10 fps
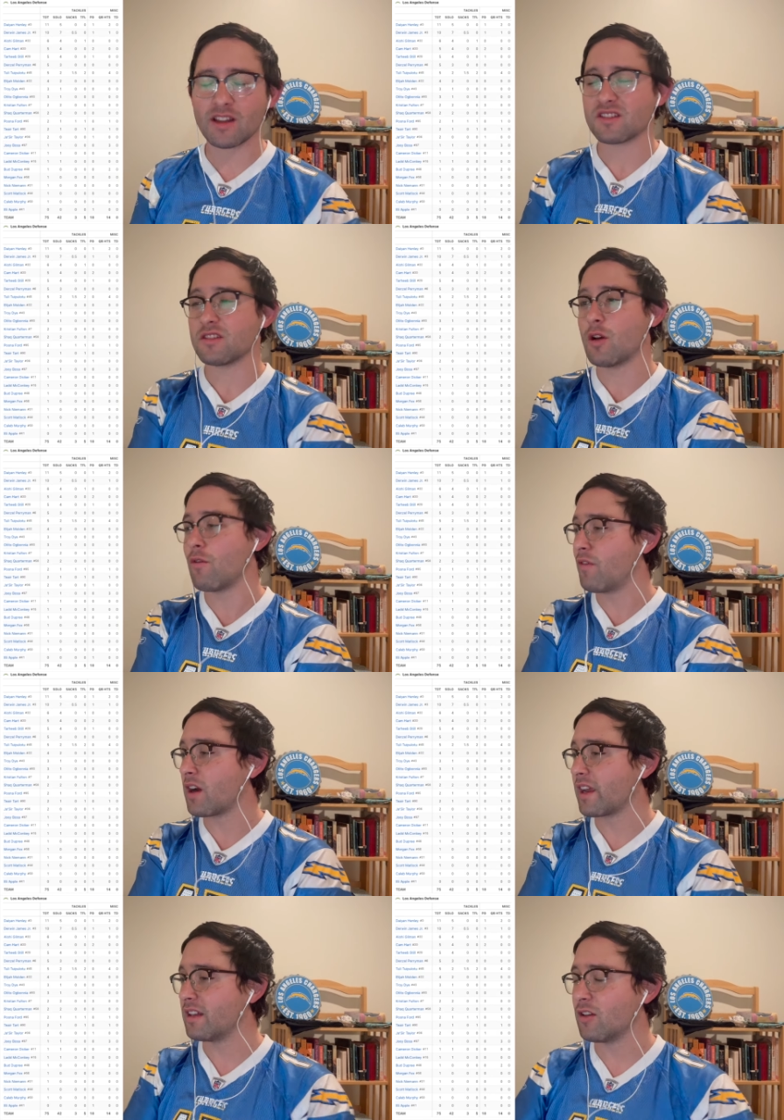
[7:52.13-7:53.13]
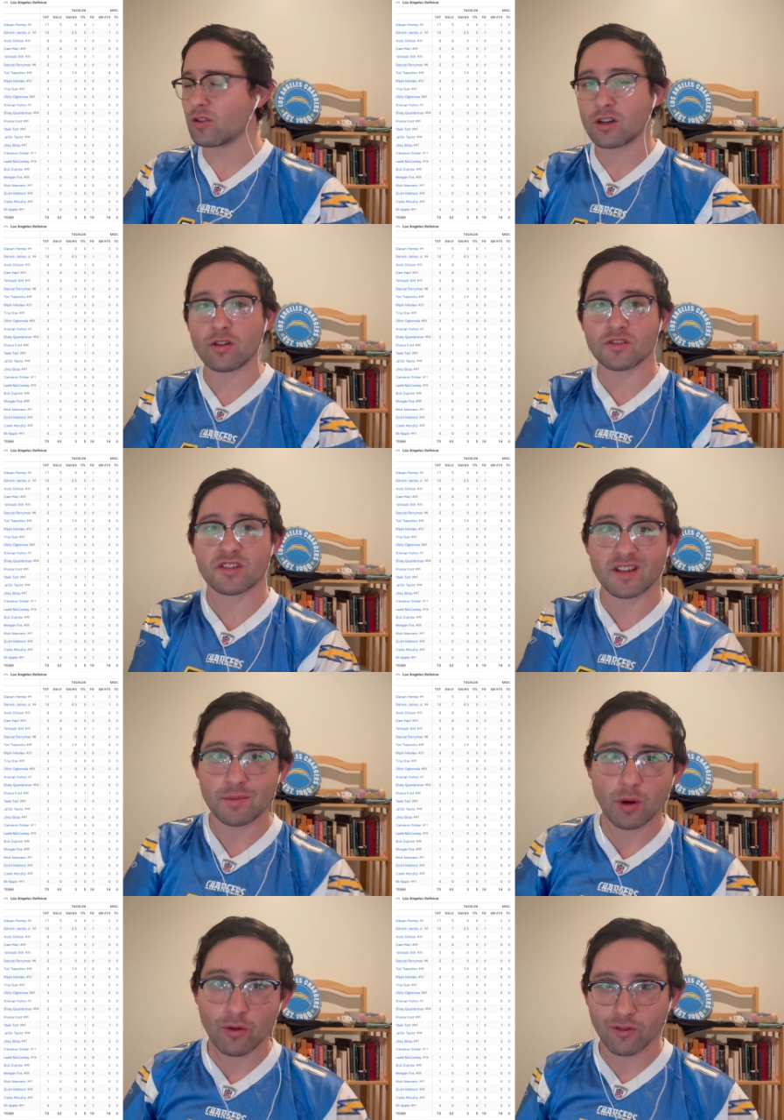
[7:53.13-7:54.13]
This is no fucking little girl
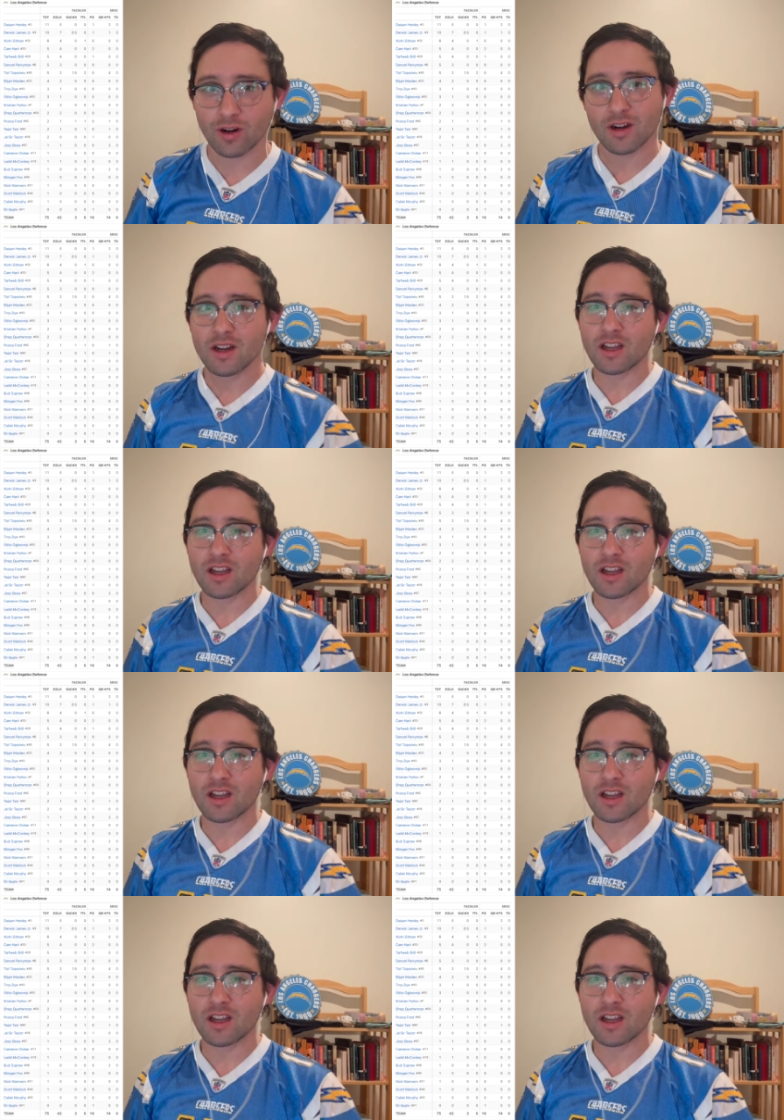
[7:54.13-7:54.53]
sleepover.